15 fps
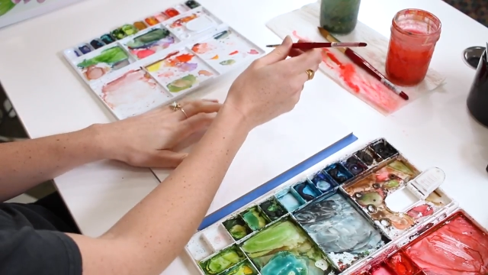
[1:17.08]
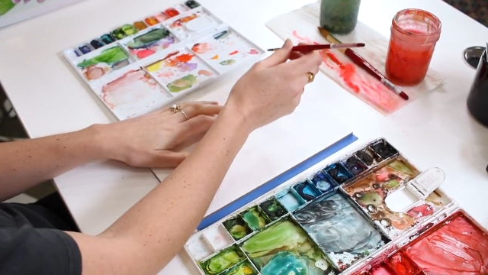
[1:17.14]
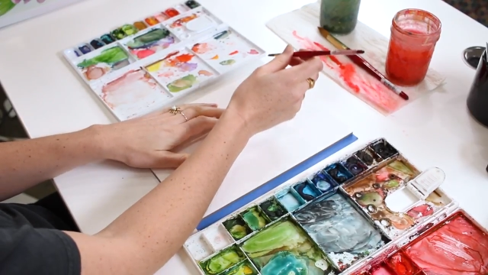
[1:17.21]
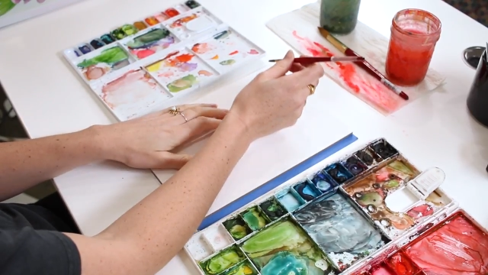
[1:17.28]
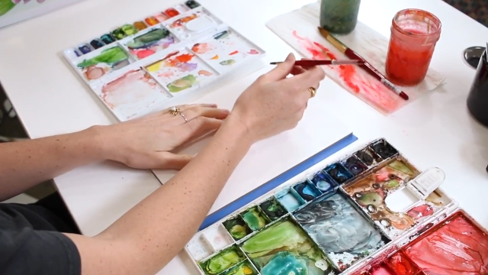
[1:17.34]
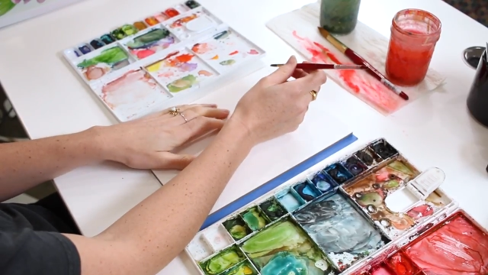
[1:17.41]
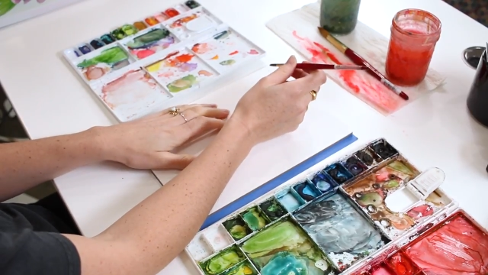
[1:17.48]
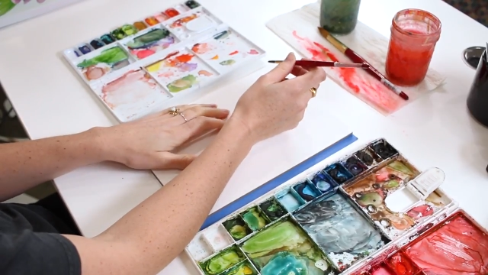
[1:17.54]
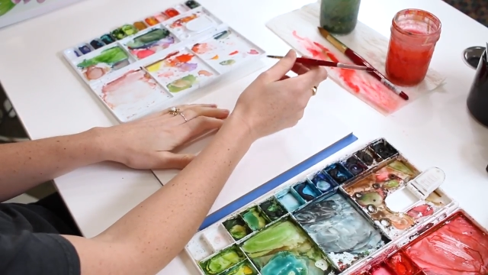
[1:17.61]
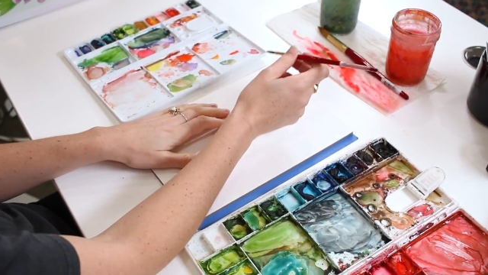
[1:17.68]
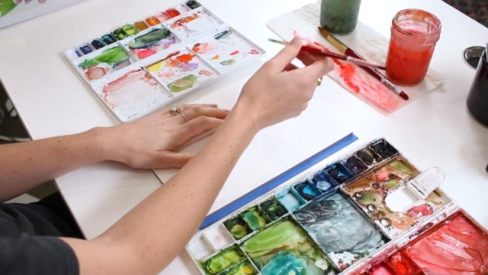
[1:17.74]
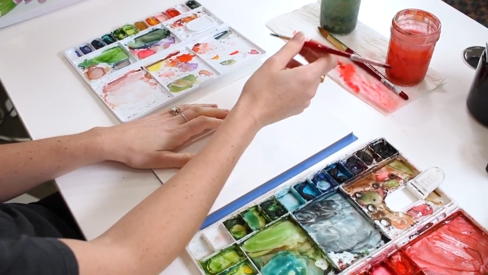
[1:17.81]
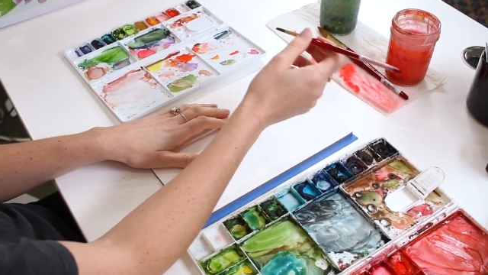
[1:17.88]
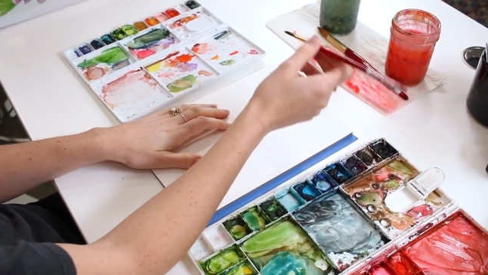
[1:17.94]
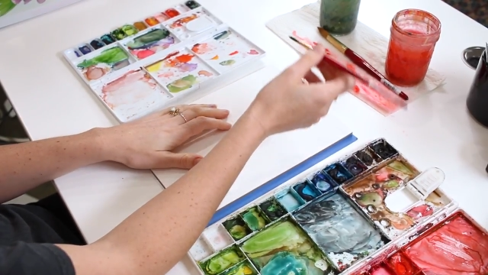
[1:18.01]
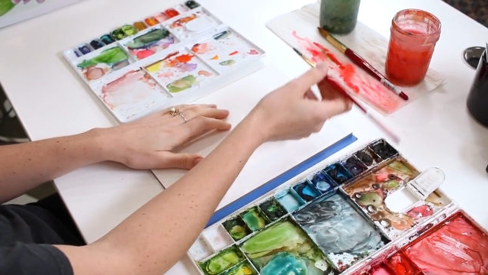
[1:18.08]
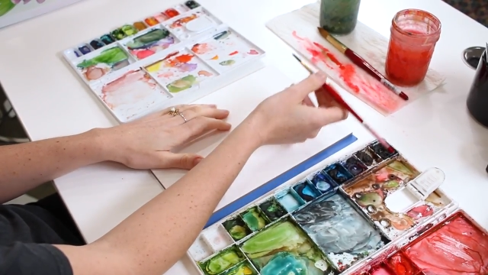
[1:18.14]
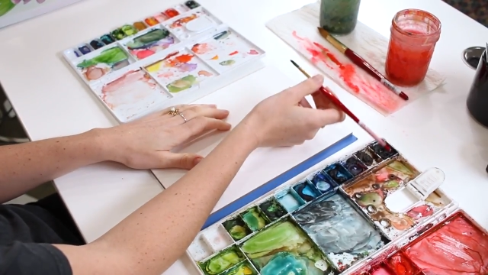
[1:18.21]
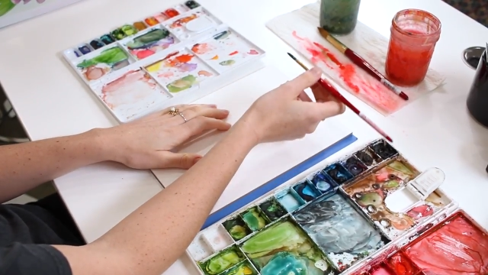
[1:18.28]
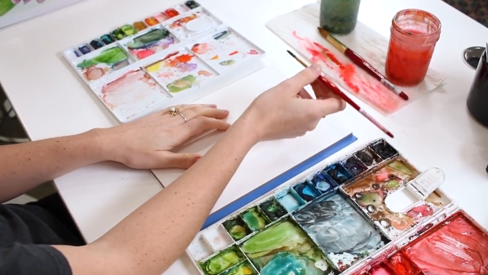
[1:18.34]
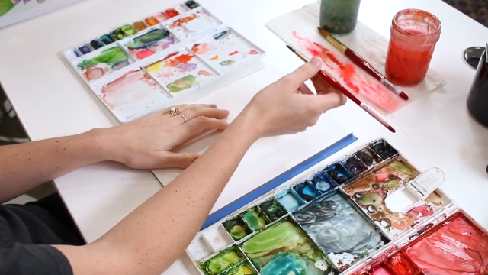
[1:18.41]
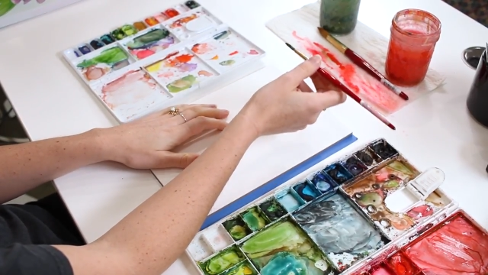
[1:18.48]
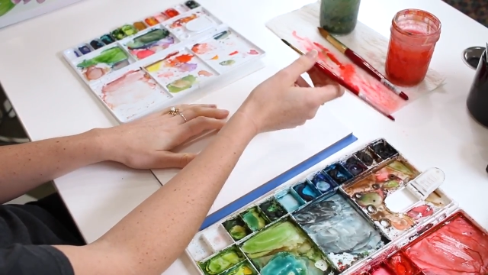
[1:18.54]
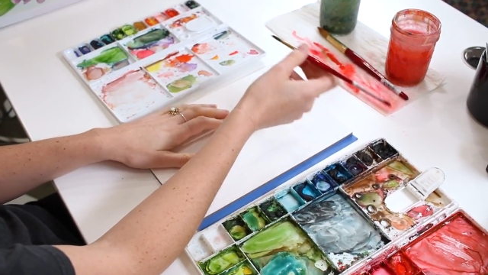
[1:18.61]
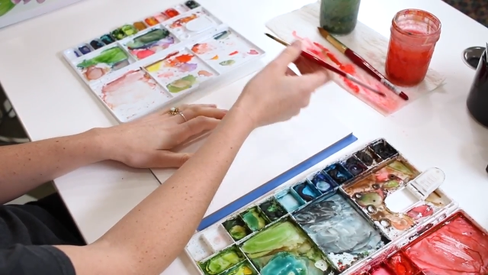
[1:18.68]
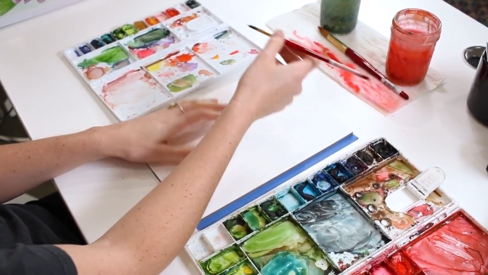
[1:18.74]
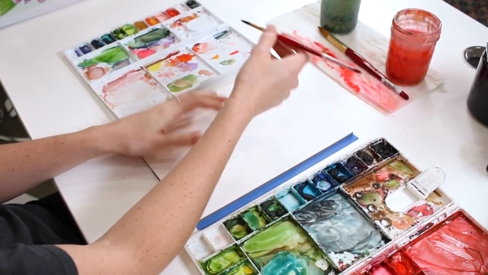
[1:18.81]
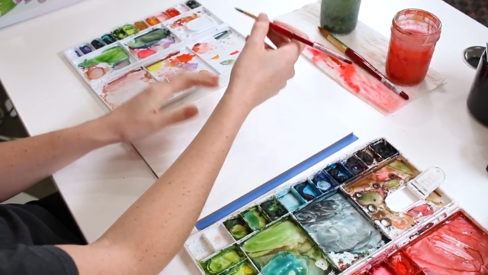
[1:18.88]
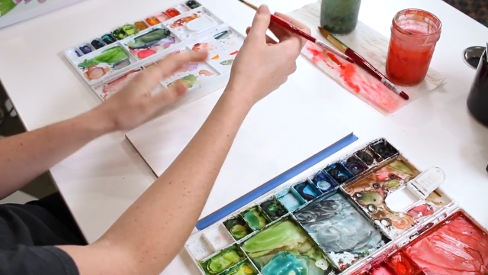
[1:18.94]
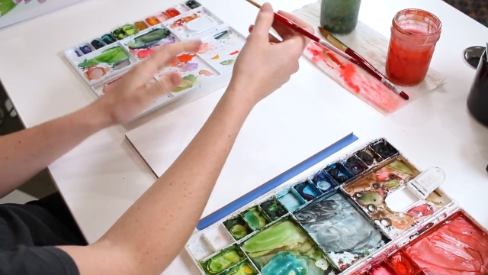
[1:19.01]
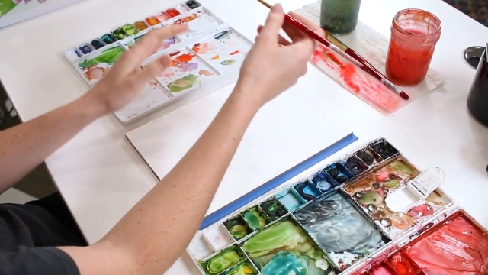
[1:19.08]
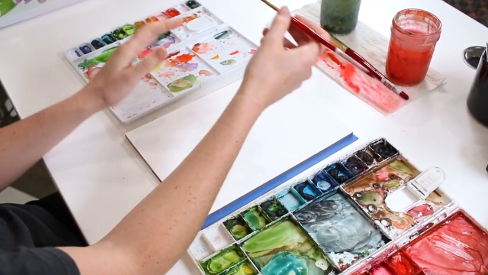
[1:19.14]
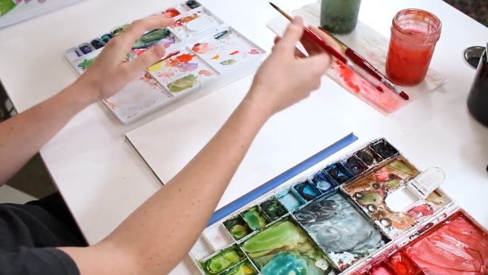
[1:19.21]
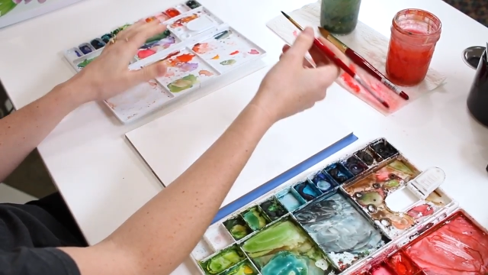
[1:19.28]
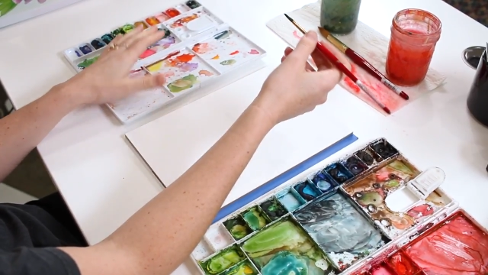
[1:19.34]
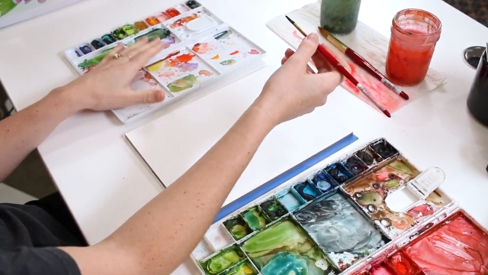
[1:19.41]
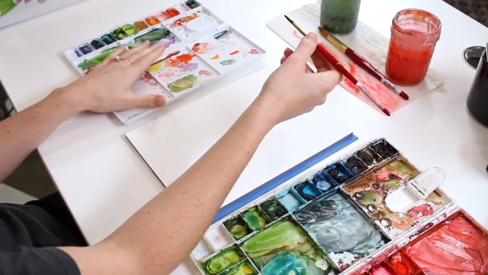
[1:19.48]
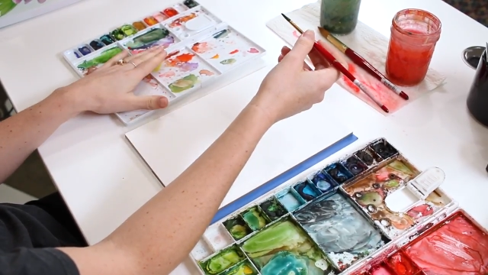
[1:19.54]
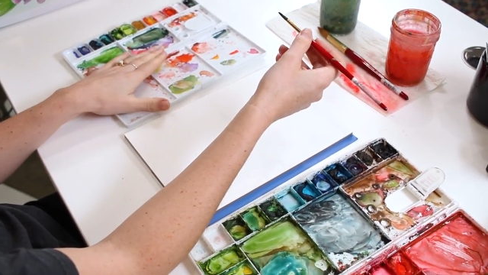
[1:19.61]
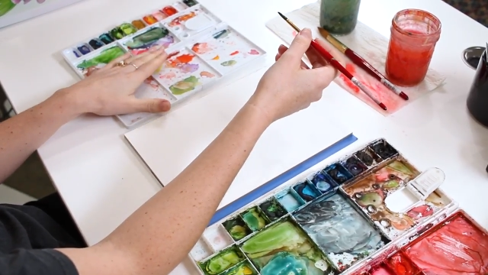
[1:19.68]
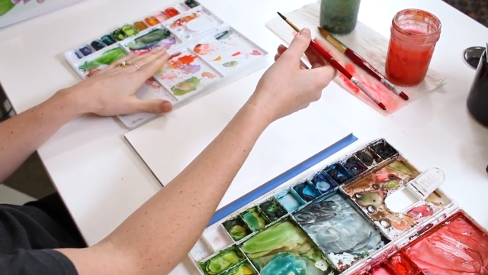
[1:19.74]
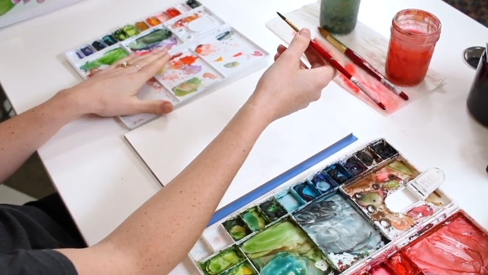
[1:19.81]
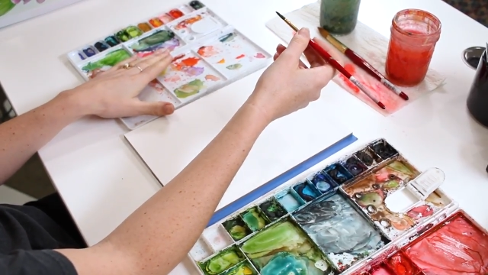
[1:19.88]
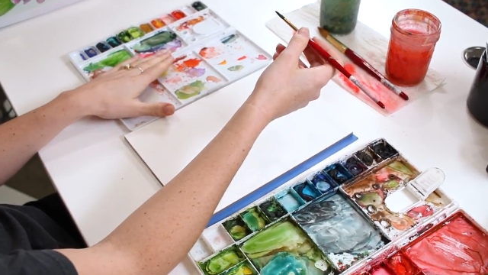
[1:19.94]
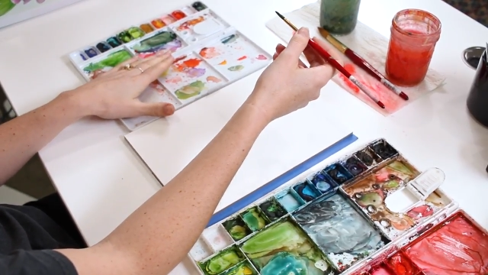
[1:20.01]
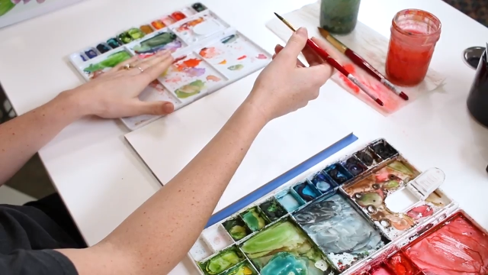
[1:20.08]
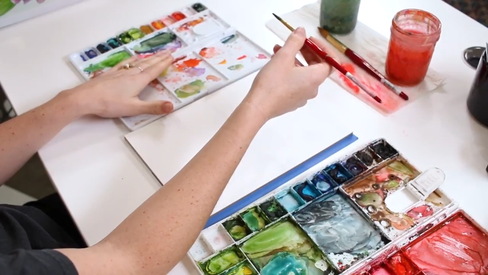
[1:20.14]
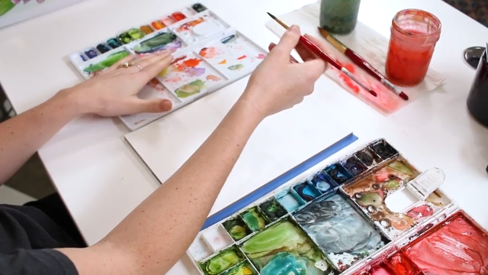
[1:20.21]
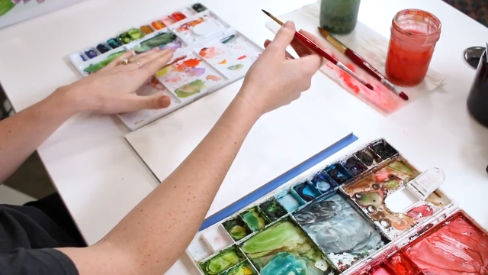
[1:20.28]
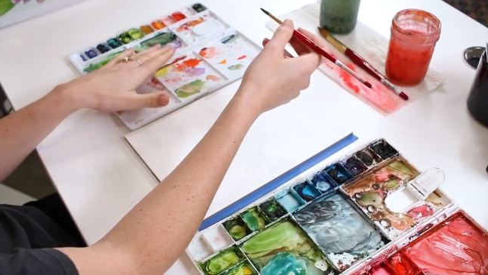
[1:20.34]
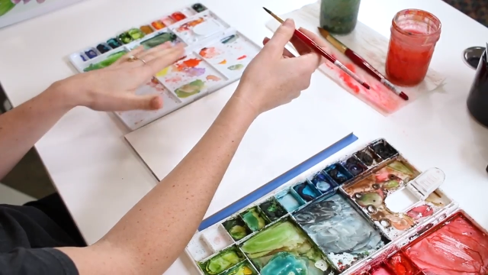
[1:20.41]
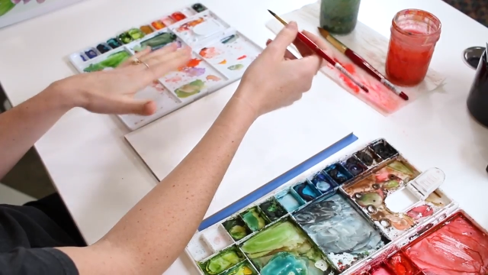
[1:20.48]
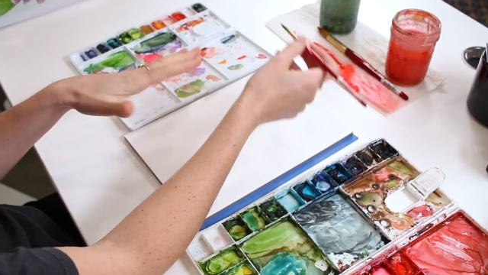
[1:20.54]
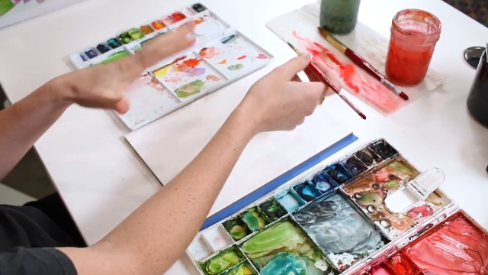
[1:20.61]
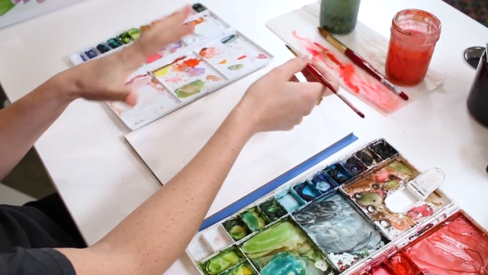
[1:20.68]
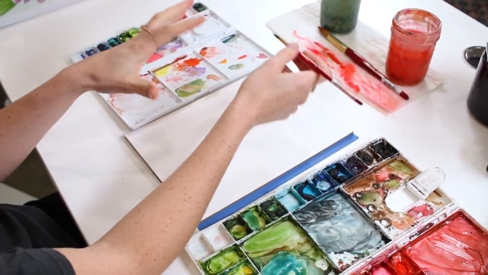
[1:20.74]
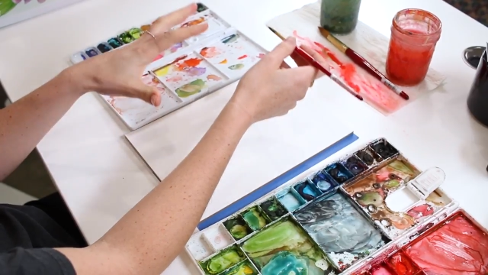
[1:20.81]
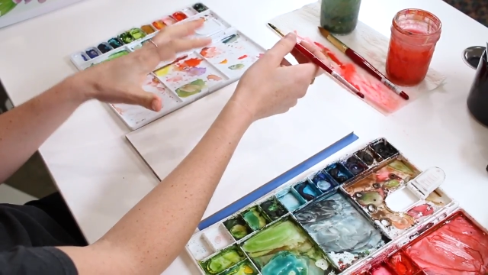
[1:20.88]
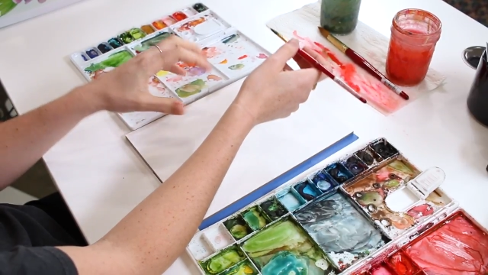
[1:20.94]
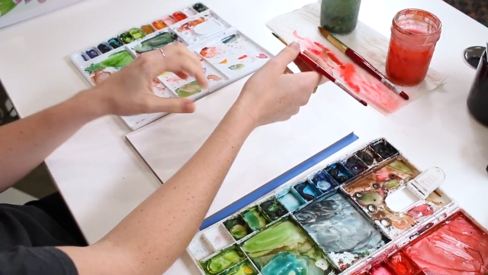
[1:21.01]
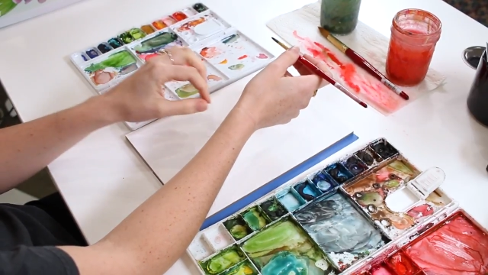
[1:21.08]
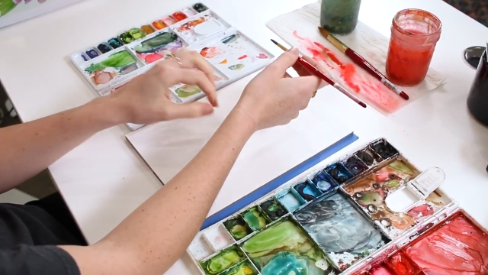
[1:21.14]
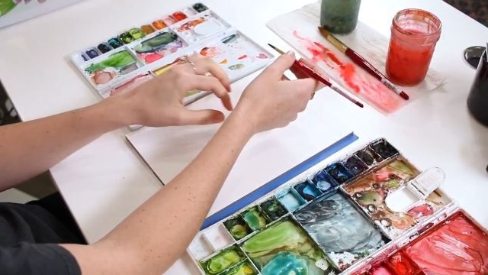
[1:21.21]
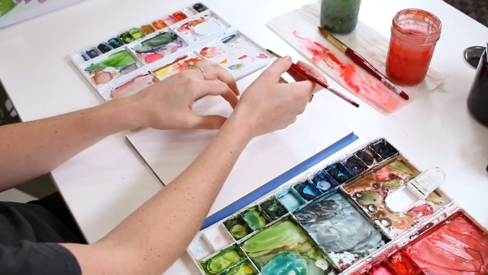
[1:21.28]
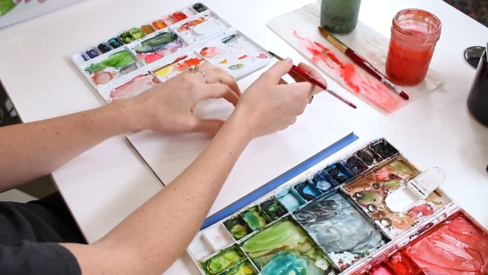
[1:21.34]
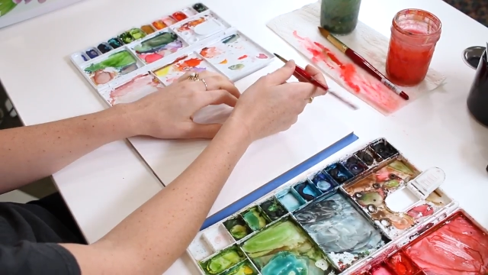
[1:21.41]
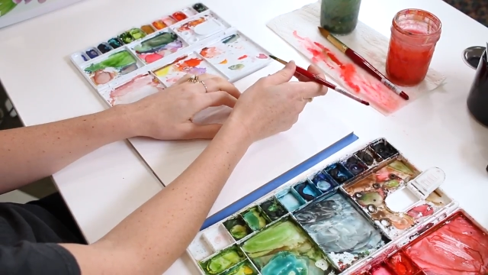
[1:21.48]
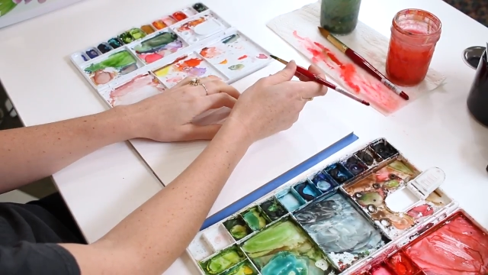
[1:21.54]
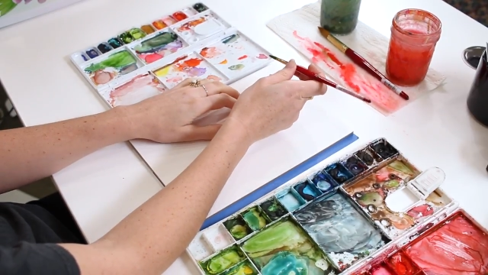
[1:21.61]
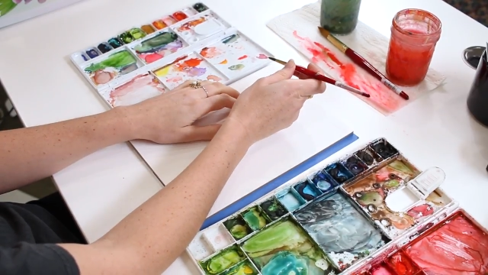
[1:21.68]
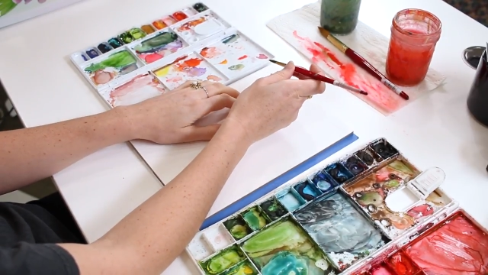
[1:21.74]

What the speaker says: No face is visible, so there are no lips to read.